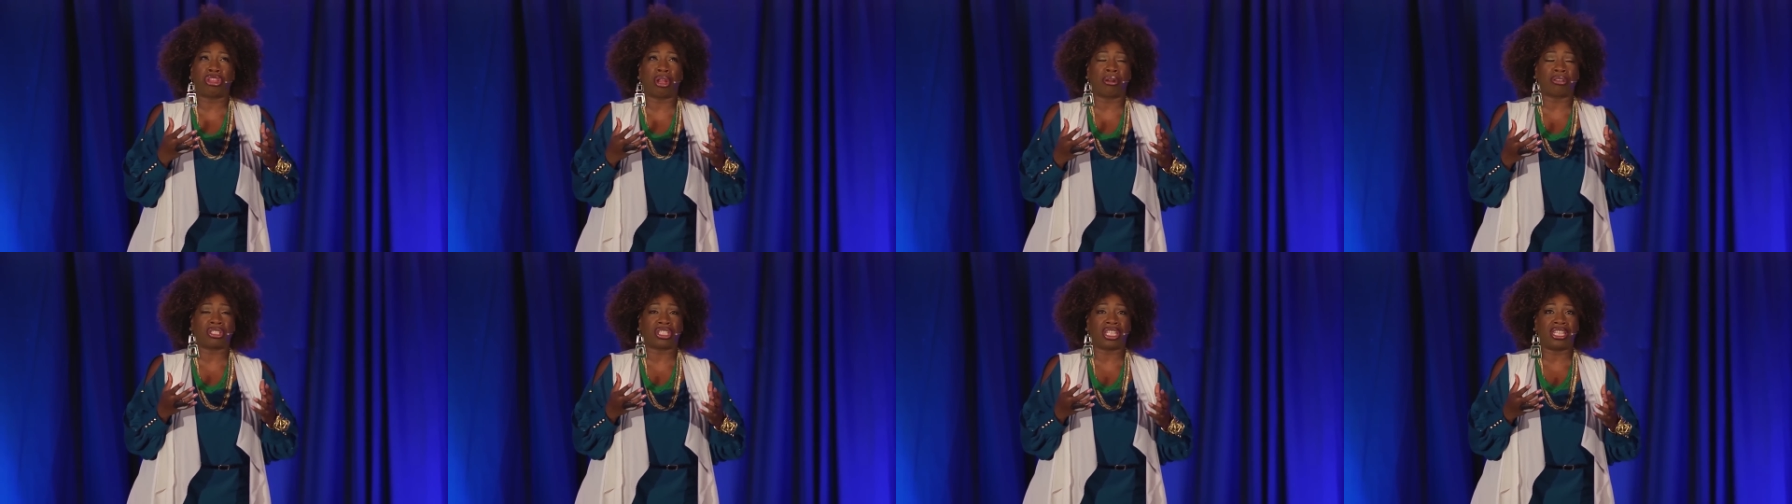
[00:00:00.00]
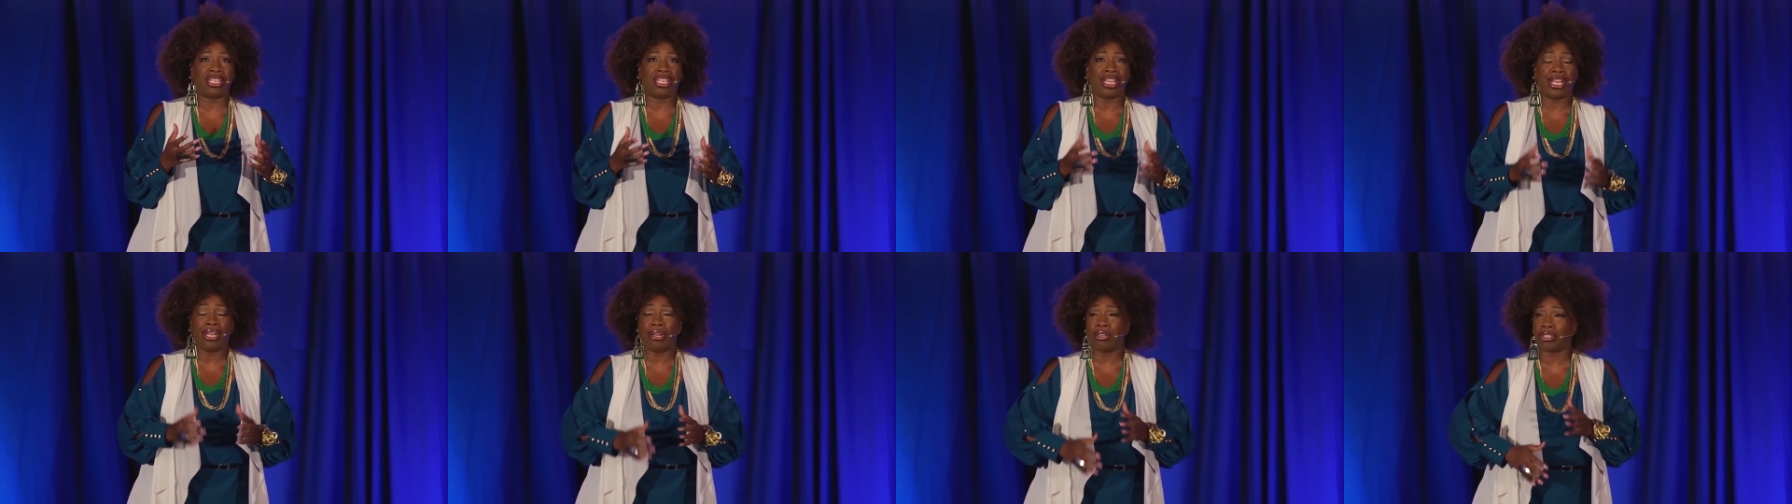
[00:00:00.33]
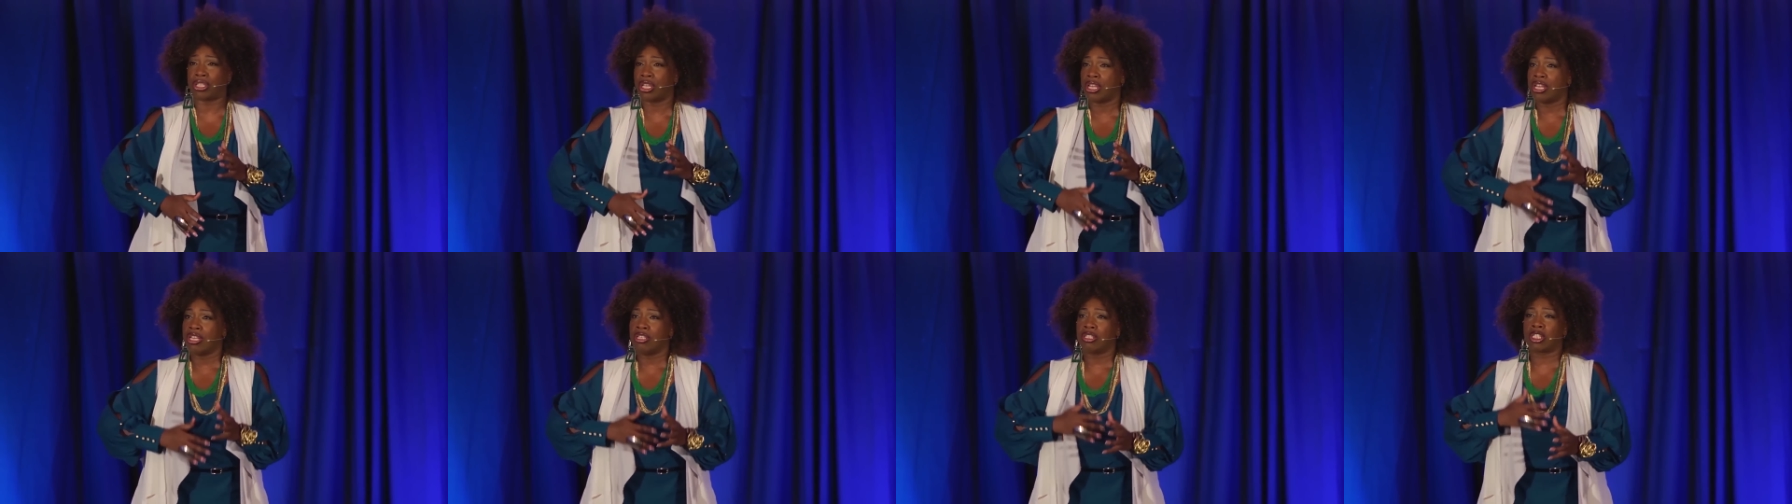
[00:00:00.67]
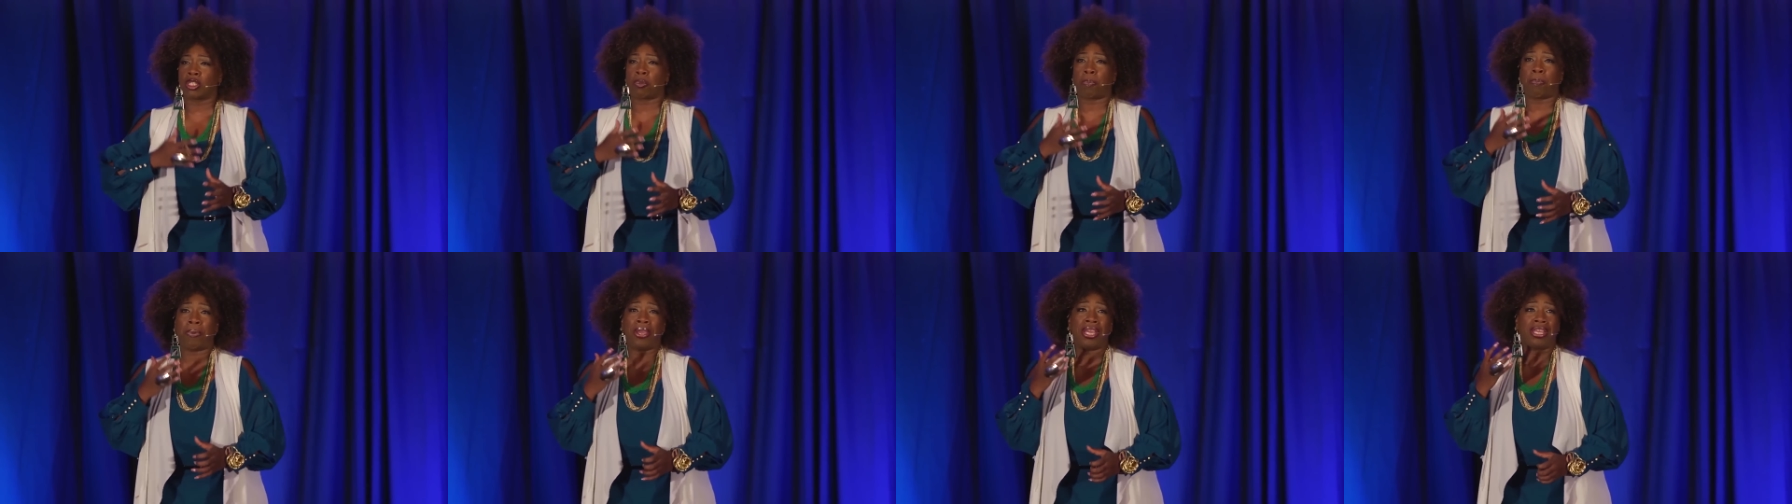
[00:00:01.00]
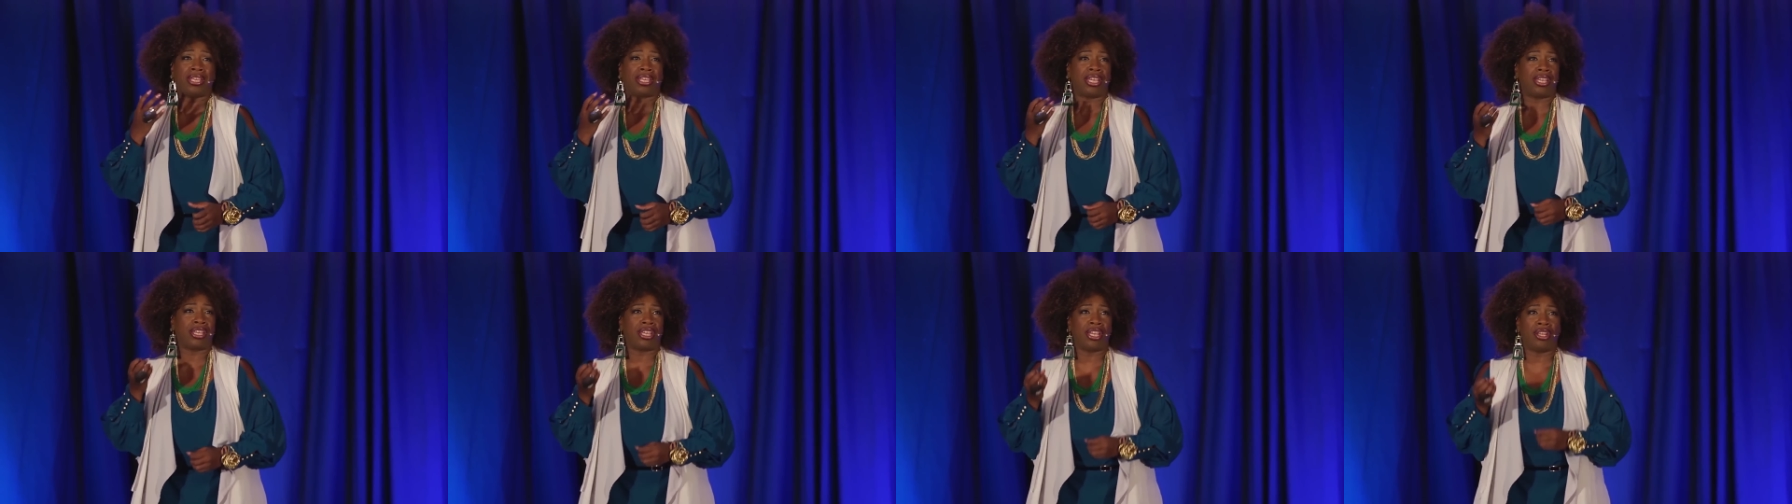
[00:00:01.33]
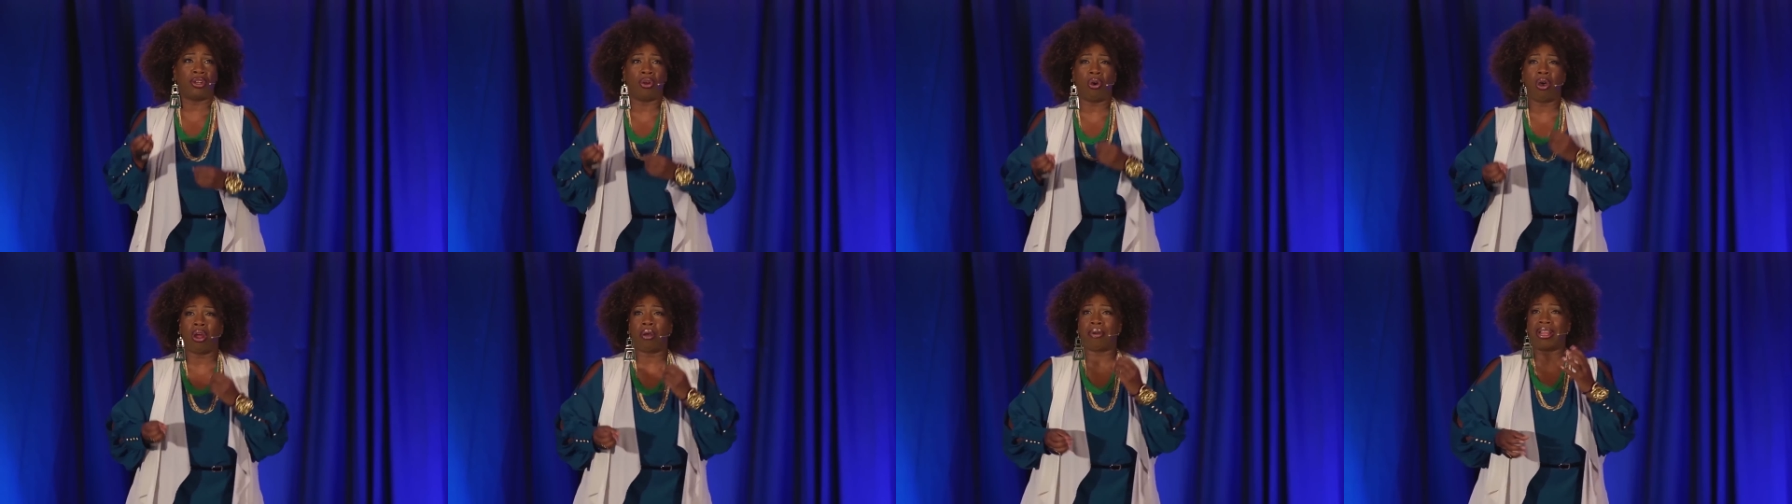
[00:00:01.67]
thirteen years speaking
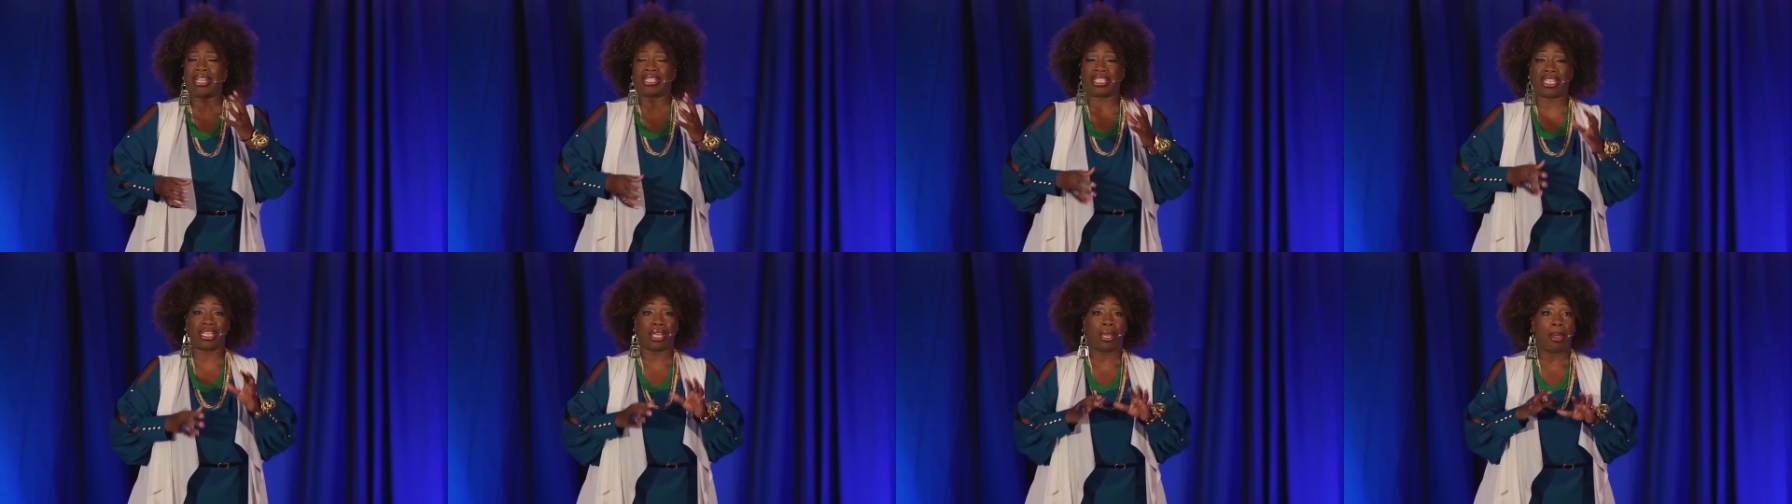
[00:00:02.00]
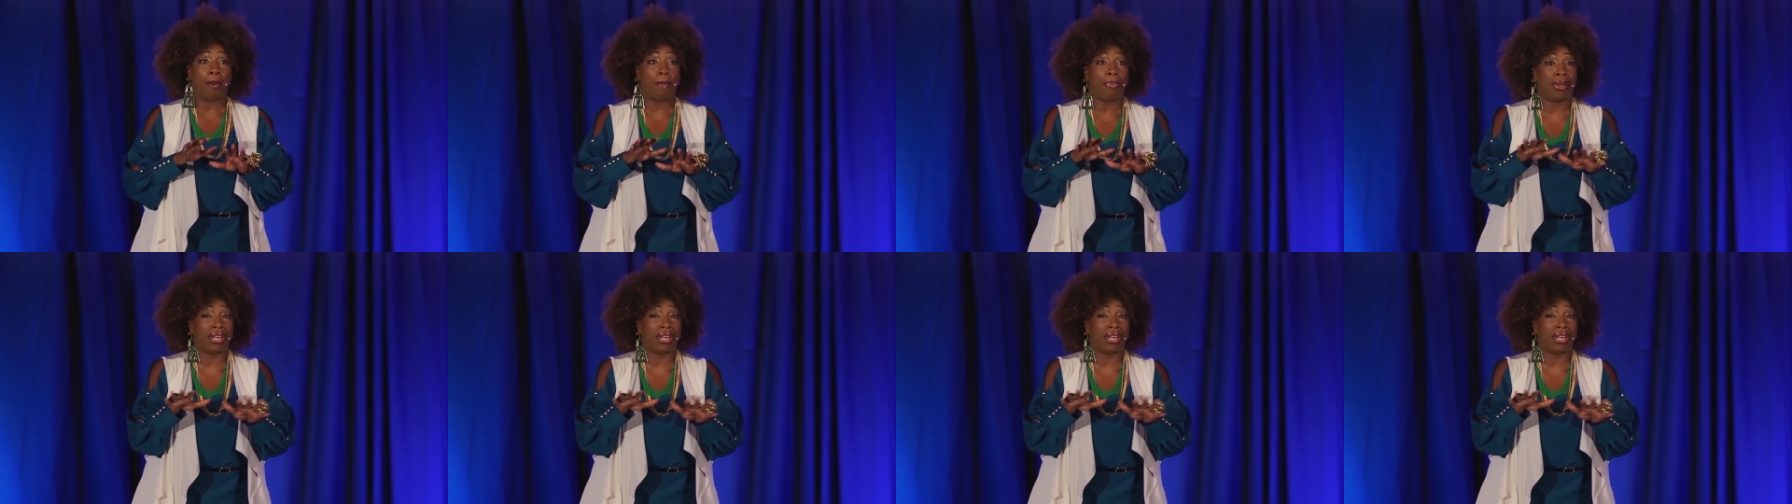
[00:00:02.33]
and orating,